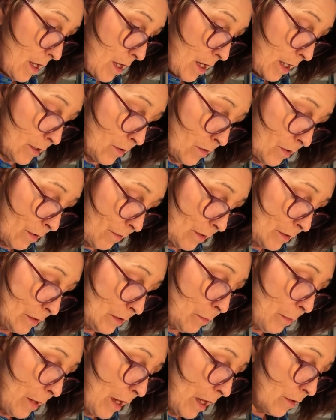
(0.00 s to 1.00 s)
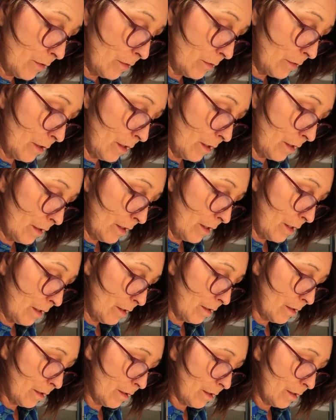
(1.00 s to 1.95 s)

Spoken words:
I don't have any spatters on here.